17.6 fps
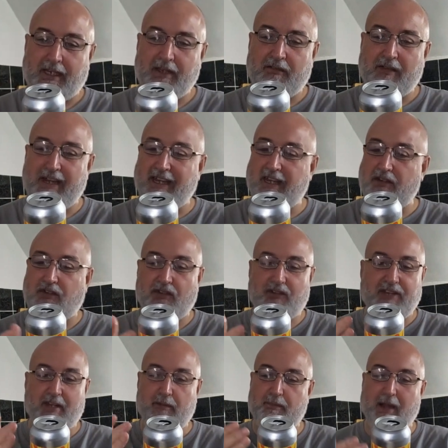Ingredients
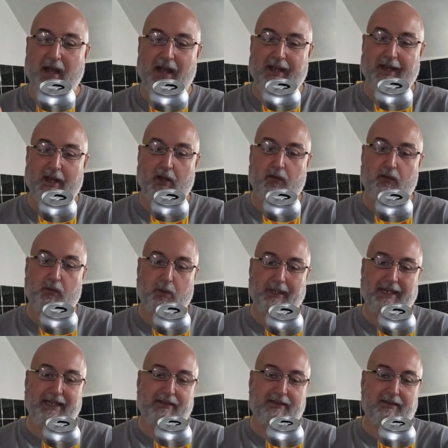just says barley, oats,
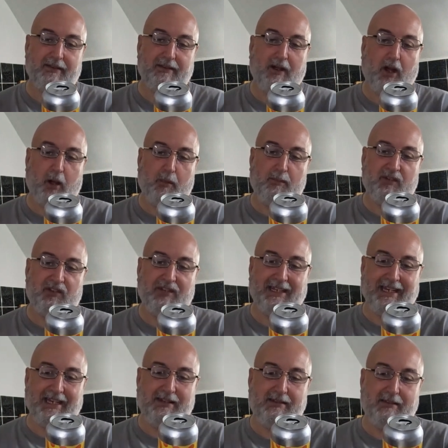wheat,
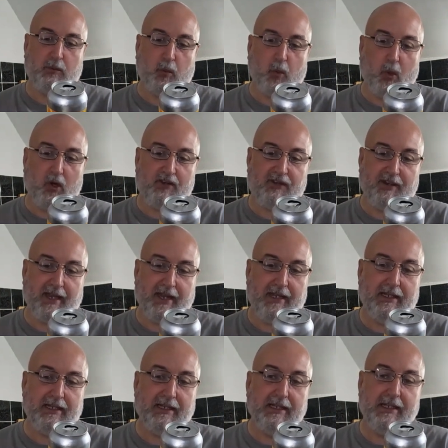hops, yeast,
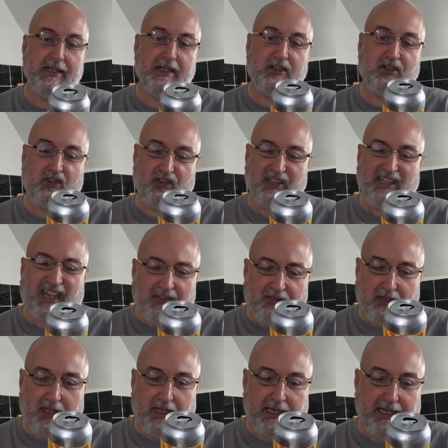water. Doesn't
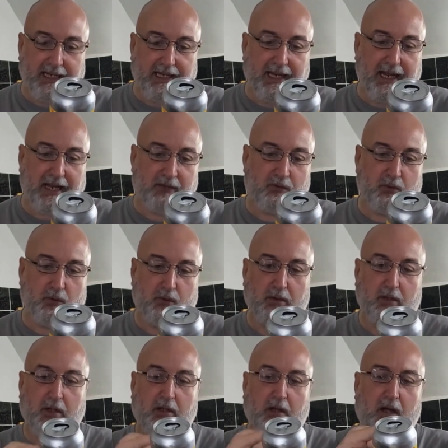give you the
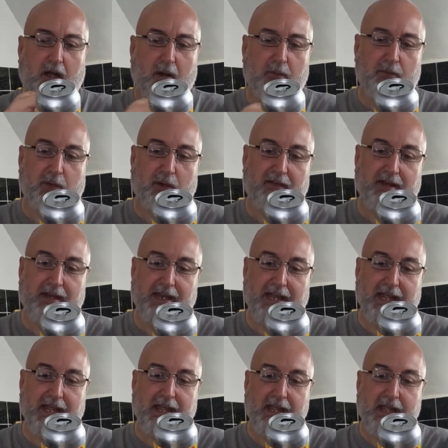actual hops that are
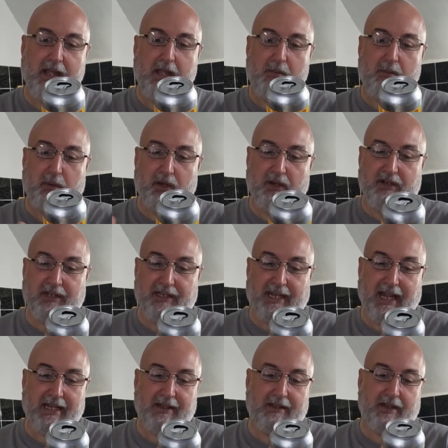in there. Brewed
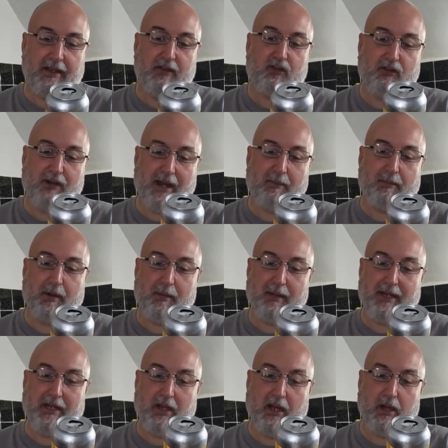and canned at Track
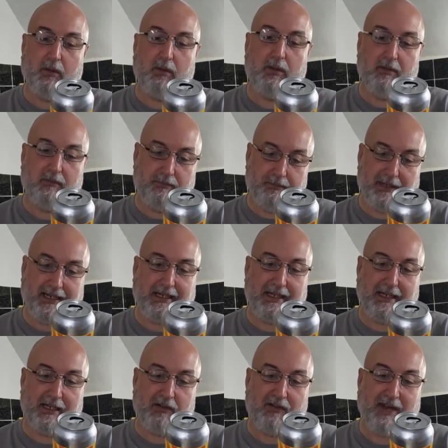Brewing Co.
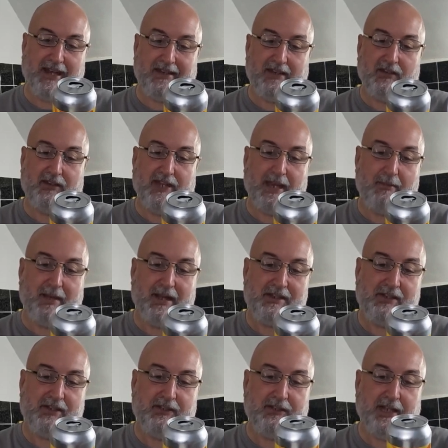Piccadilly Trading Estate,
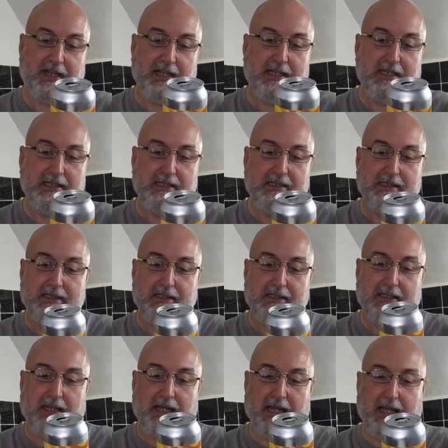Manchester.
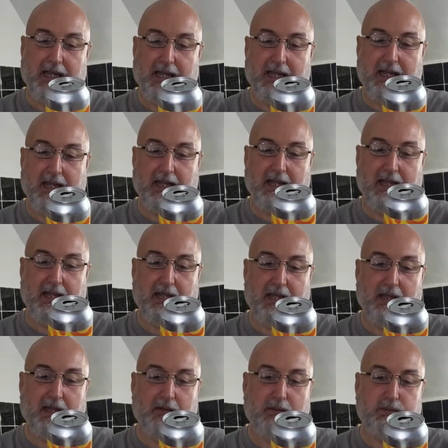
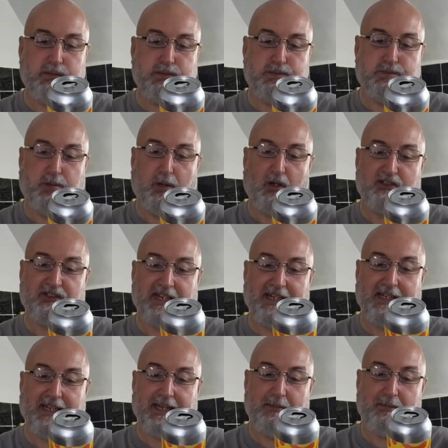Pour
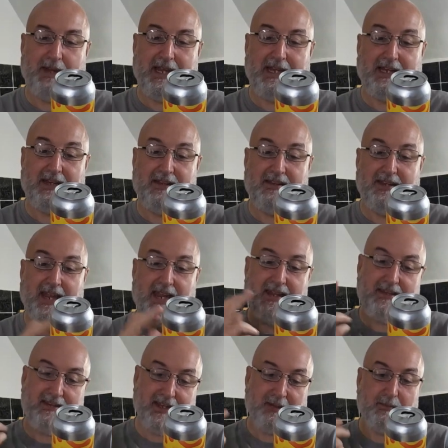gently, it may
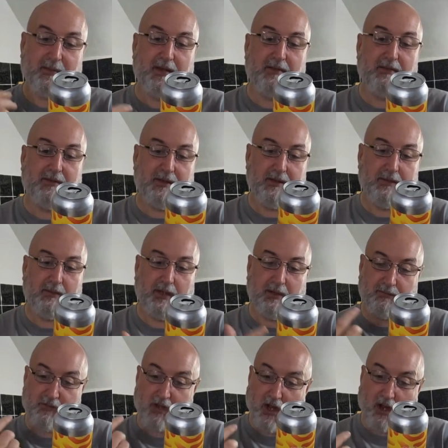contain sediment.
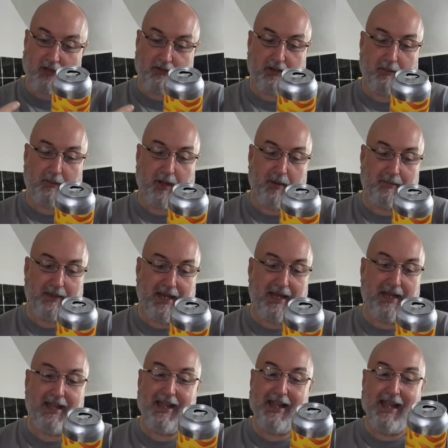Well, I've not got to the bottom
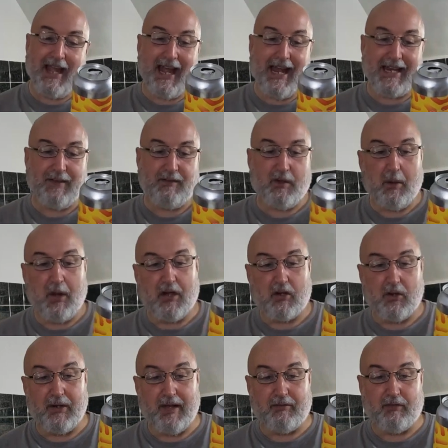yet. And if you
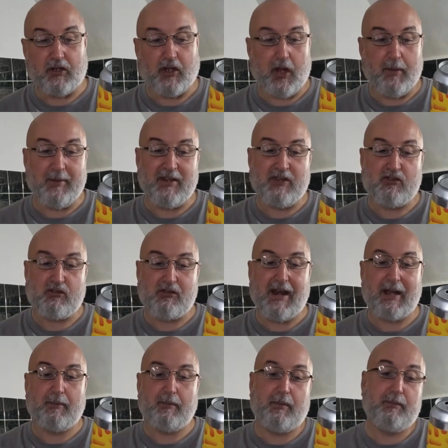are going to have a look at them, it's
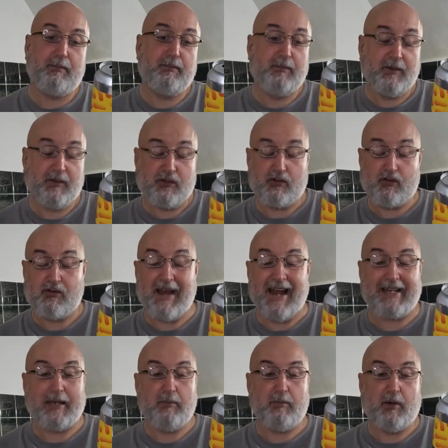
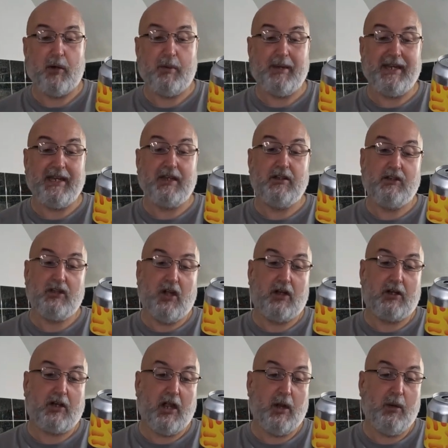
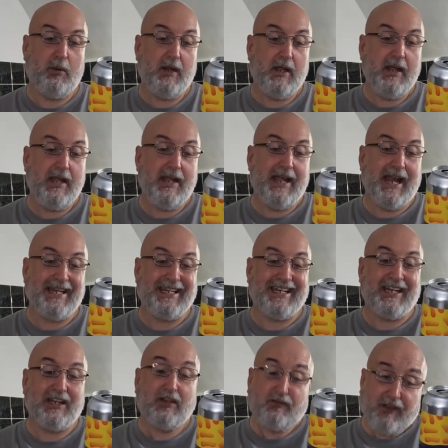trackbrewing.co, and
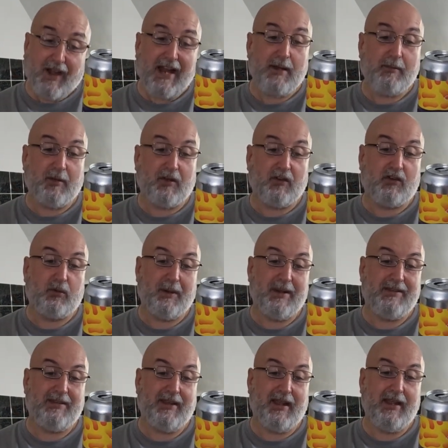you can find them on
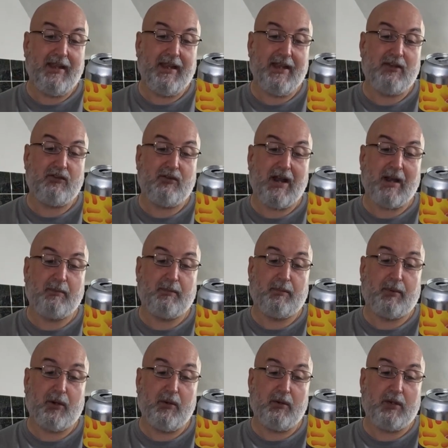Twitter, it's
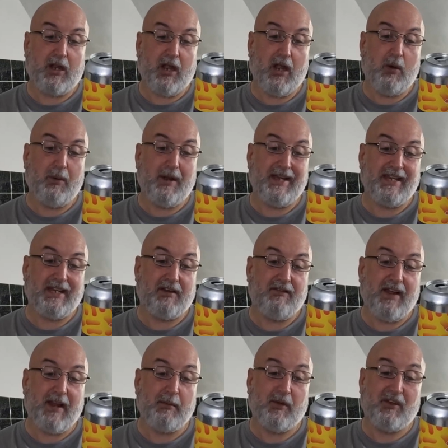trackbrewco, and you
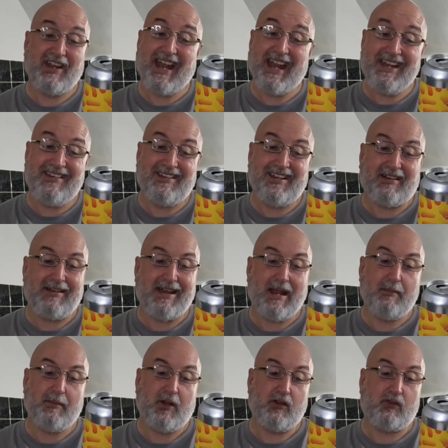can find them on
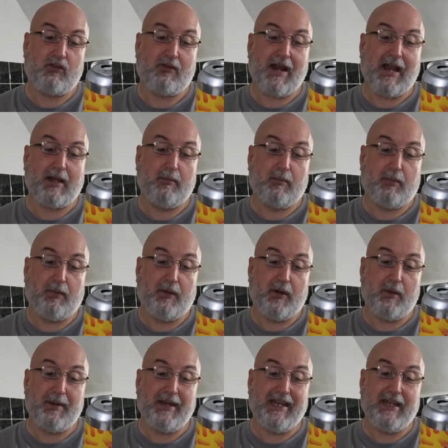Instagram on
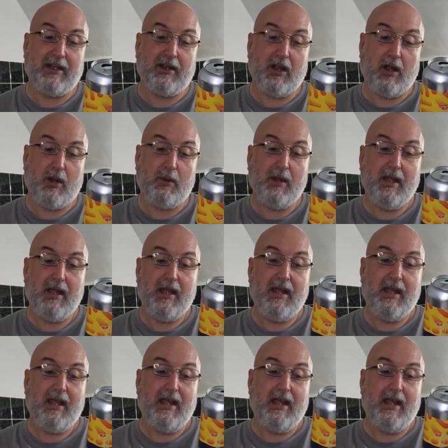trackbrewingco.